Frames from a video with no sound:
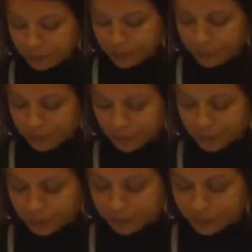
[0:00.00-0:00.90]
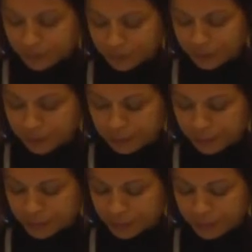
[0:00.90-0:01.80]

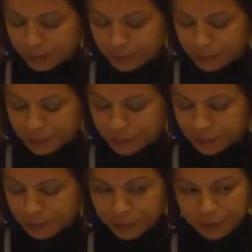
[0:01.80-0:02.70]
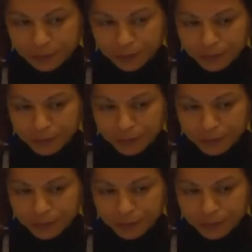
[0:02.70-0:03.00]
(silence)